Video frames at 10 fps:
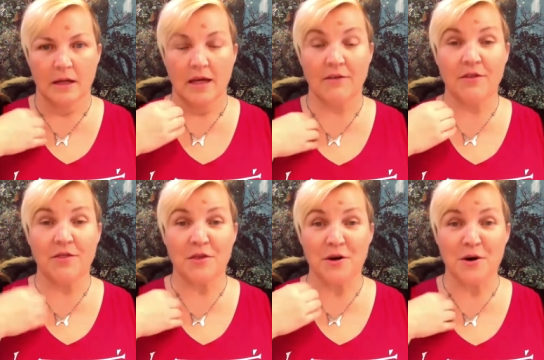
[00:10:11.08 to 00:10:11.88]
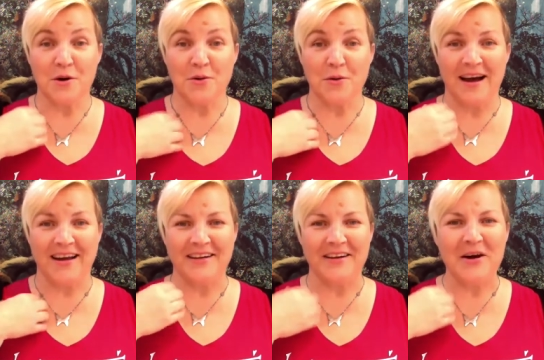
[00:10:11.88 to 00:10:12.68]
Even though
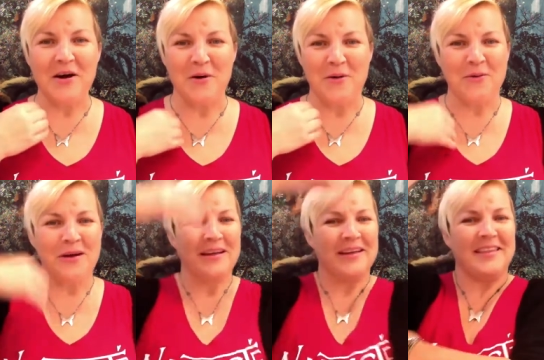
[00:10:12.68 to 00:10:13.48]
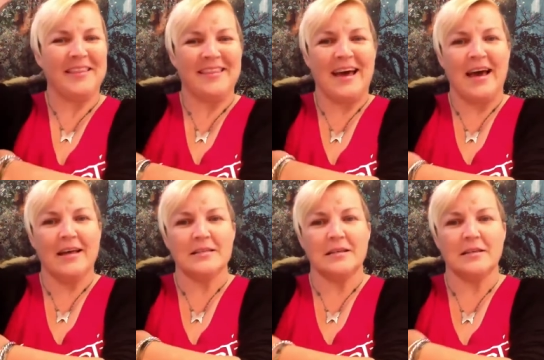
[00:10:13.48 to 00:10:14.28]
I know
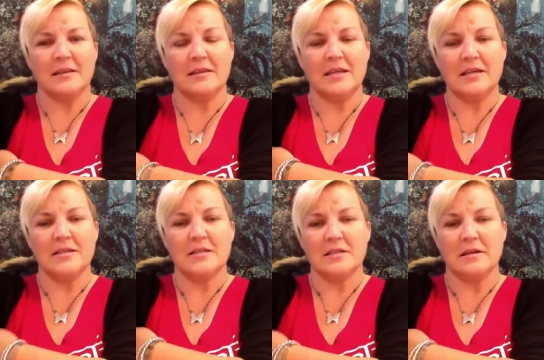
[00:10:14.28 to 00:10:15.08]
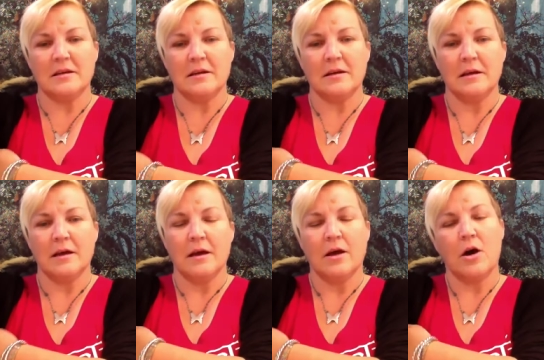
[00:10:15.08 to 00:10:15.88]
that these
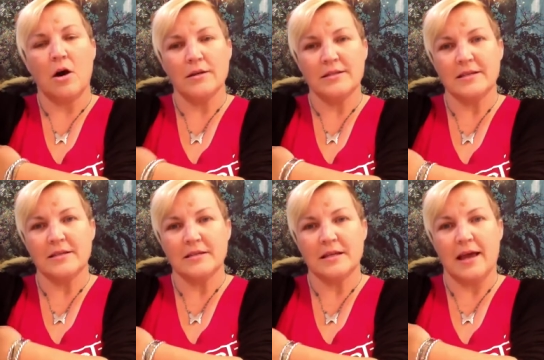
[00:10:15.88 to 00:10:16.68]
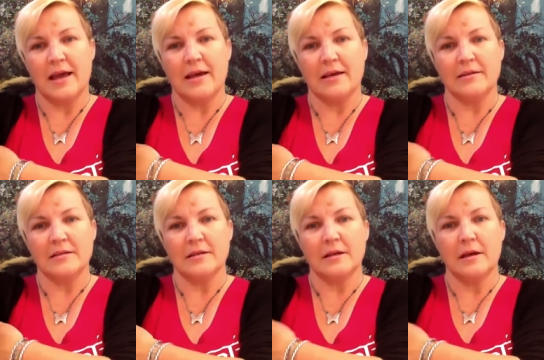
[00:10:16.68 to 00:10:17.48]
causes and
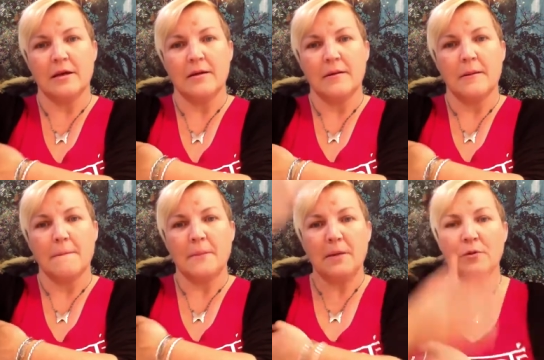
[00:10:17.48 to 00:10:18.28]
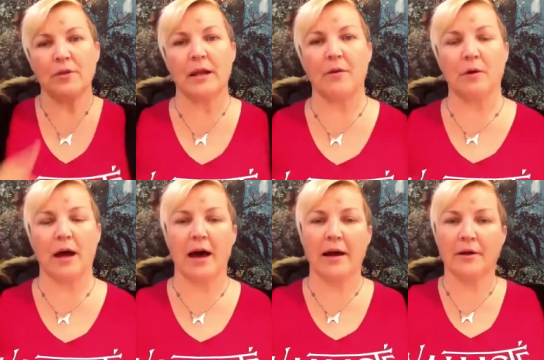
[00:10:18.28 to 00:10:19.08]
people that I would
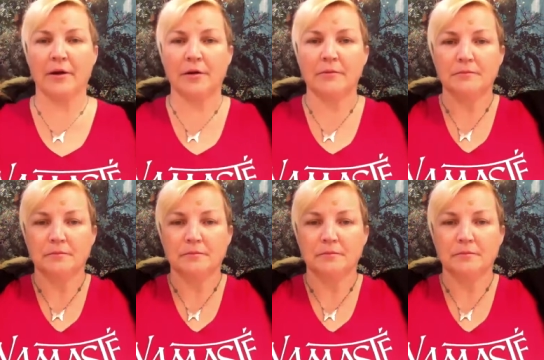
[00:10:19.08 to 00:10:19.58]
hire